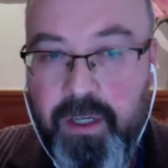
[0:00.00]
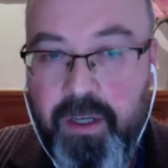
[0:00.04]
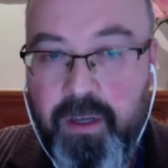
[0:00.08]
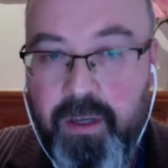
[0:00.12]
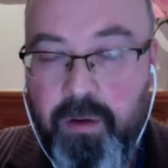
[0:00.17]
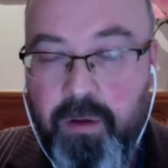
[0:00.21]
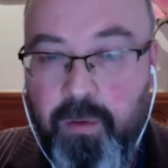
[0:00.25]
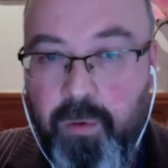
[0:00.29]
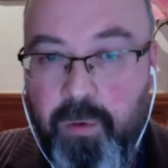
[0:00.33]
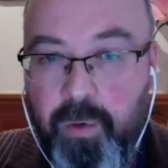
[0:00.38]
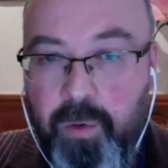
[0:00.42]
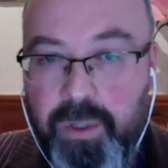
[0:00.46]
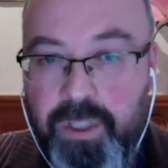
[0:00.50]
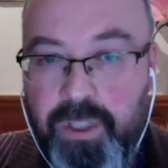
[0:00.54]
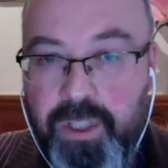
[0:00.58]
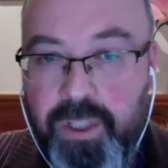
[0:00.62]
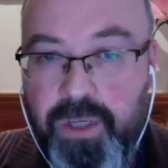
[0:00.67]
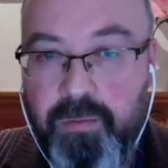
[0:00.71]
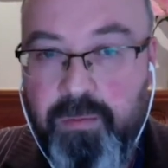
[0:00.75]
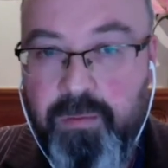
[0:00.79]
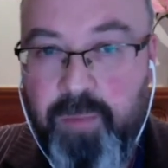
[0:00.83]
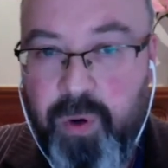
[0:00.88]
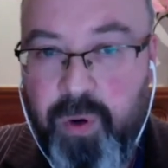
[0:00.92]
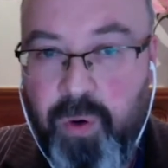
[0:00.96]
what's
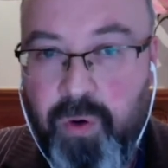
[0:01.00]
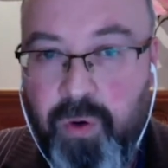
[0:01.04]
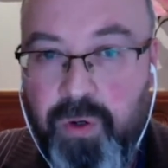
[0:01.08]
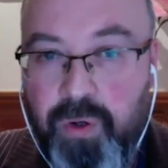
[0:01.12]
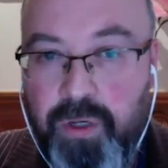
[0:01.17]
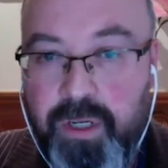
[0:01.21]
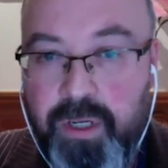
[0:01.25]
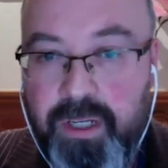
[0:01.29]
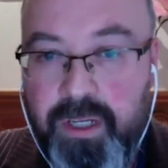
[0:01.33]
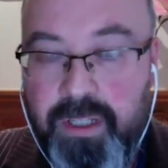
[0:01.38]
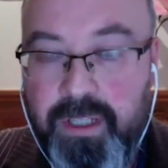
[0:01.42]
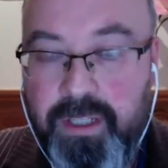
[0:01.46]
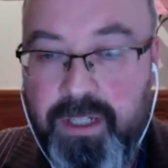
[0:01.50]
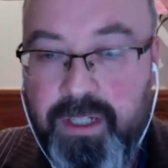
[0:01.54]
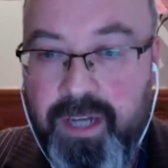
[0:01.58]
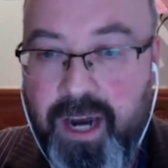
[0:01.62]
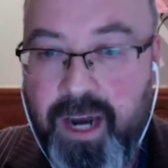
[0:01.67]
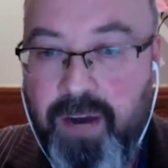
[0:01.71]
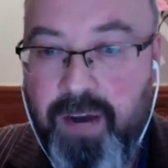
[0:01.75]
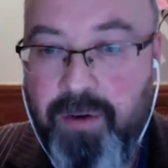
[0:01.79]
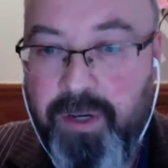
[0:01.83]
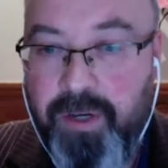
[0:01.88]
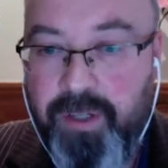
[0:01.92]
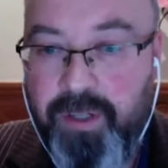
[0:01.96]
important is the
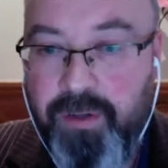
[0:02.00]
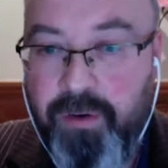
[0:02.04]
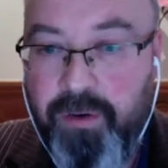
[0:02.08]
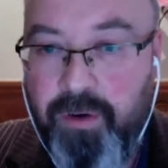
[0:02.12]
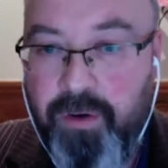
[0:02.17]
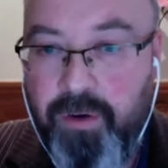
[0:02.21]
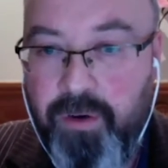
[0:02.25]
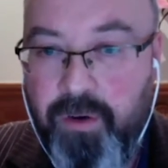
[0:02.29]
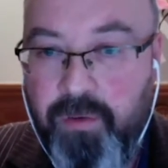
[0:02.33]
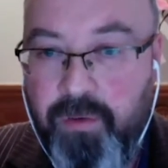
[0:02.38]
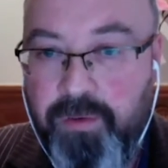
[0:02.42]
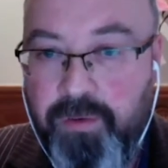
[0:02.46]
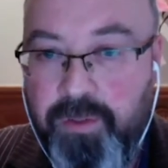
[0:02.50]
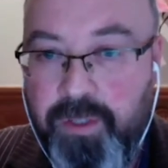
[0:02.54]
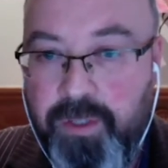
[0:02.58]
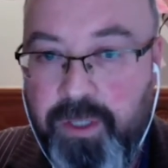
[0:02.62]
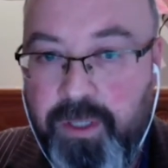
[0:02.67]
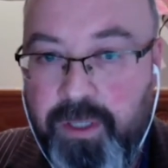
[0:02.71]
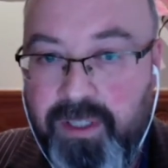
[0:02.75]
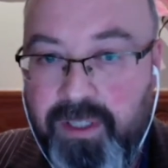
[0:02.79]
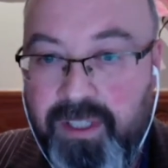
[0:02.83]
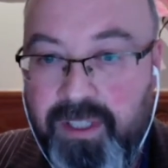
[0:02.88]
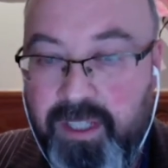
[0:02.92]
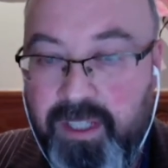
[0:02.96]
character of
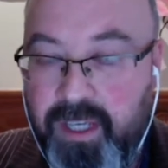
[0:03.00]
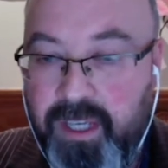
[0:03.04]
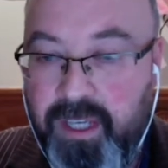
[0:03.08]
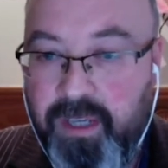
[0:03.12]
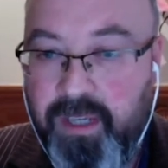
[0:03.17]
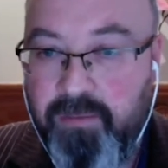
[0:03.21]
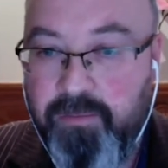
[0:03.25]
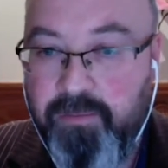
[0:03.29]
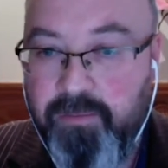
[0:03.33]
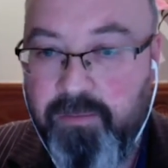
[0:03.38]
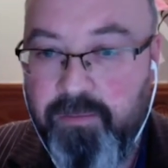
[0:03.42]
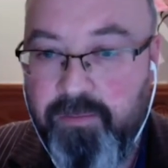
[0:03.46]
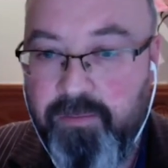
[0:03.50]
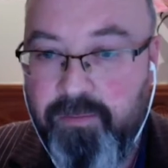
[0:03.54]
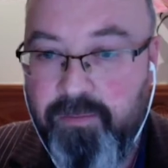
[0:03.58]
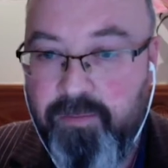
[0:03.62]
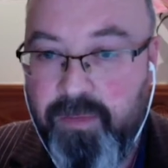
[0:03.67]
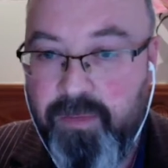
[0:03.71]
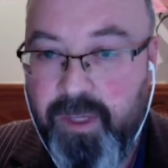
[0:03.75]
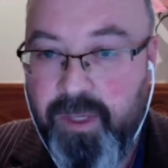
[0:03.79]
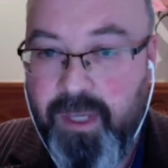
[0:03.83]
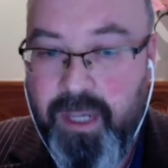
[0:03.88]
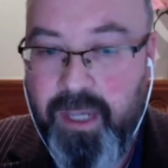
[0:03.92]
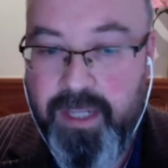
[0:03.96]
the king.
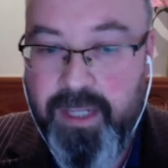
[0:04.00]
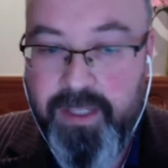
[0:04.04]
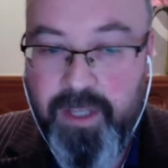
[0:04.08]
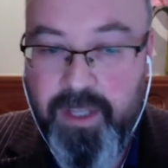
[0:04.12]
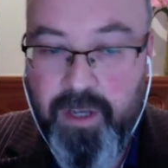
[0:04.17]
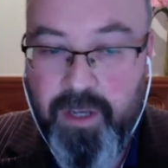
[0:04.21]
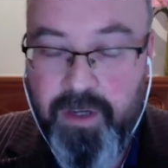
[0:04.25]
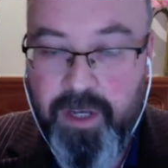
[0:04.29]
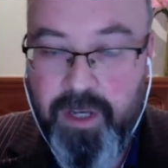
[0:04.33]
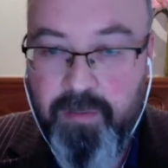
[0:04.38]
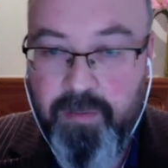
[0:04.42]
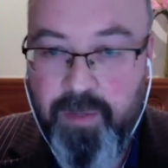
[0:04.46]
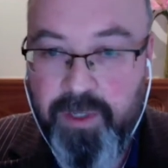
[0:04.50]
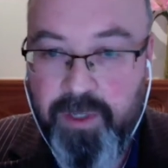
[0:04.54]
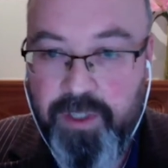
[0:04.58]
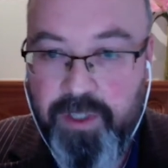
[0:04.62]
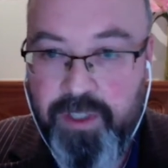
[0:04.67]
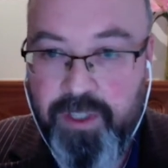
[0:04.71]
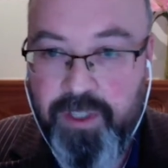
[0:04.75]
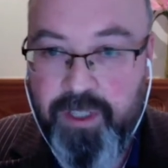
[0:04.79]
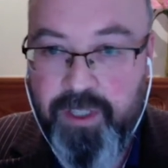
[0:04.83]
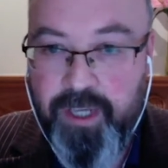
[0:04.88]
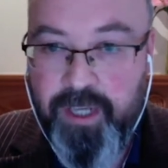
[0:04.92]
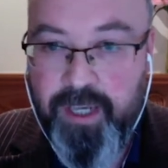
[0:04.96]
It's not how much the
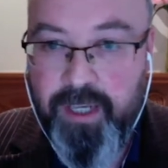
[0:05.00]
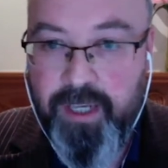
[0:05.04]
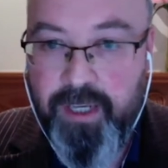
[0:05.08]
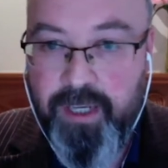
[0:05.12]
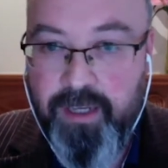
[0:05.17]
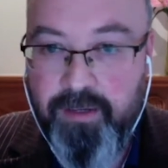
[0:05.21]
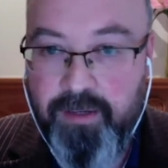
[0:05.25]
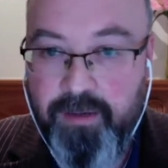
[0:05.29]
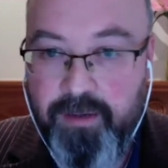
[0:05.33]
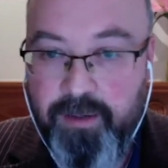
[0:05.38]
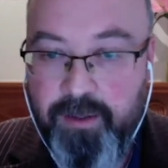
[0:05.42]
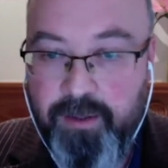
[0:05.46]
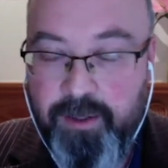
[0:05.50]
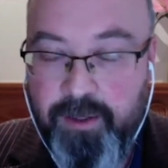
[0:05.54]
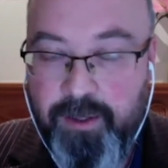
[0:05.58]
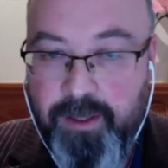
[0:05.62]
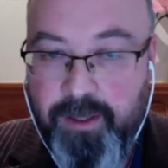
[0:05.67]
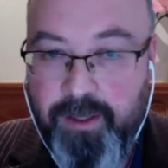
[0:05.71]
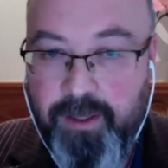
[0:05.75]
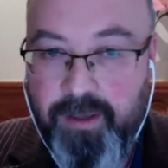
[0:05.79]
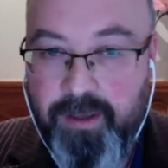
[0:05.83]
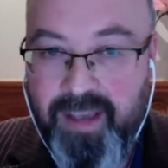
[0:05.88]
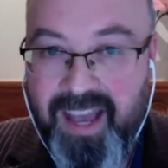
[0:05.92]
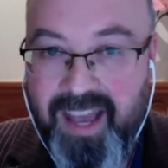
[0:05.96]
king
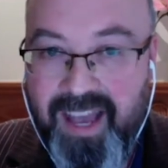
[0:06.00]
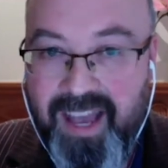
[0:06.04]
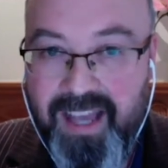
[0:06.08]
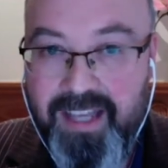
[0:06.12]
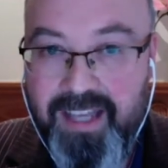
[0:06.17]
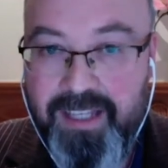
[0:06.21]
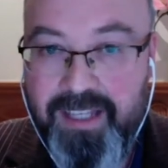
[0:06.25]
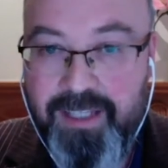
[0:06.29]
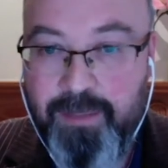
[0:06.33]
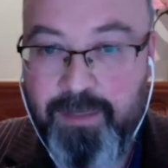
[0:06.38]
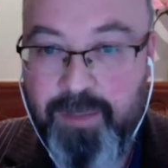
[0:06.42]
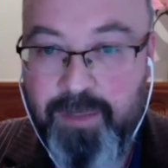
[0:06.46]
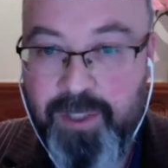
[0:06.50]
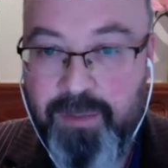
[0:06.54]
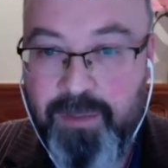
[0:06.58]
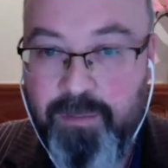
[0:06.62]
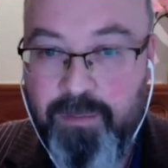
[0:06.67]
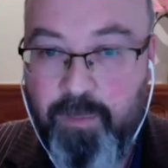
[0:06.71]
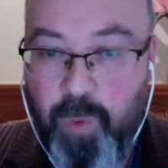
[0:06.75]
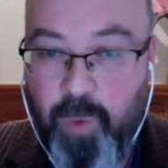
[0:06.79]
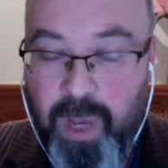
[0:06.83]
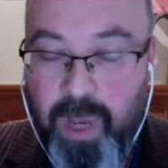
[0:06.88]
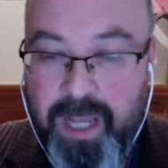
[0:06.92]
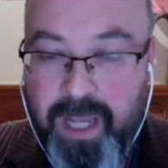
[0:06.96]
has, how much
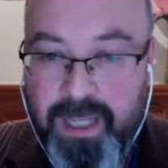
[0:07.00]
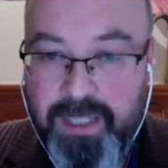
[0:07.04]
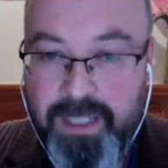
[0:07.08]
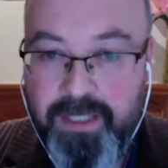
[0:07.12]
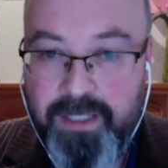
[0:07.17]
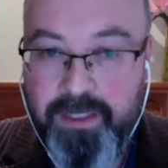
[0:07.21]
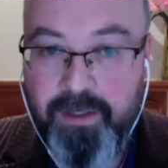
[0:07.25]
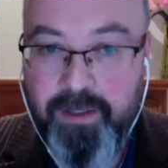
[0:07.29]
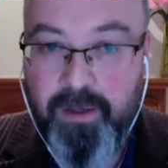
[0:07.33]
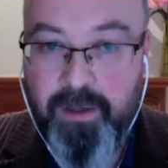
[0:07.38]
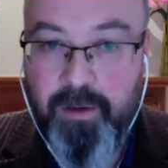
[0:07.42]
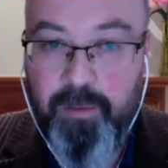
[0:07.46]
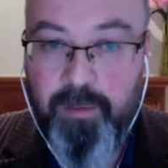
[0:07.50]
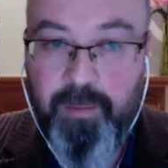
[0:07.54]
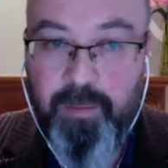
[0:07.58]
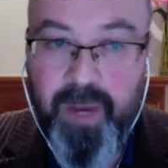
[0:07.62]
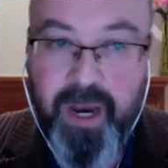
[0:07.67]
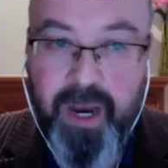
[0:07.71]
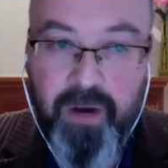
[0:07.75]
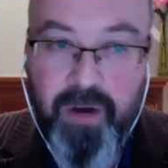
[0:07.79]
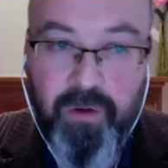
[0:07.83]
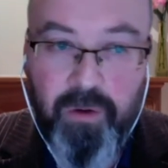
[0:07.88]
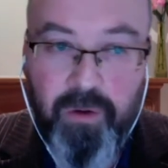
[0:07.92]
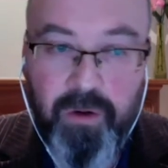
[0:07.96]
wealth,
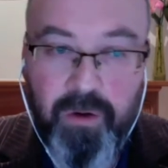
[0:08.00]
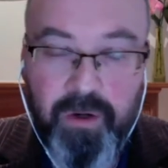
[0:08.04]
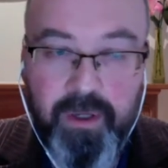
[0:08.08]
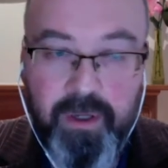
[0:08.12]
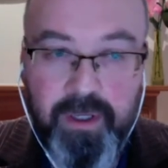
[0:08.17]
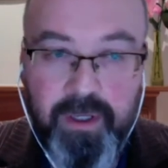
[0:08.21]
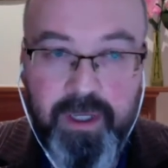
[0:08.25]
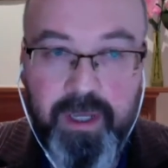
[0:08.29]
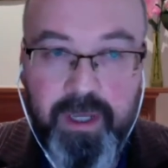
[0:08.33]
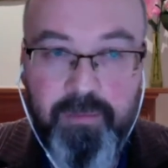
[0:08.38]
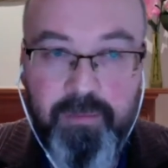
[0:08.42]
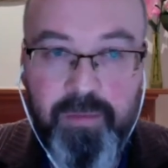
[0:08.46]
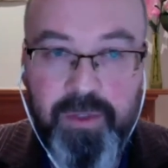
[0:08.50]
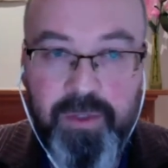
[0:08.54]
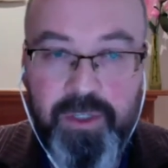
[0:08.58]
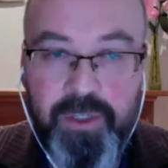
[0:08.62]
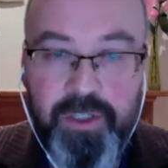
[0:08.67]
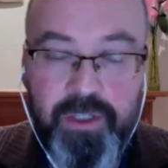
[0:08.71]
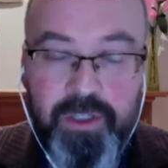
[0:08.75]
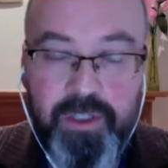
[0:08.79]
power, how much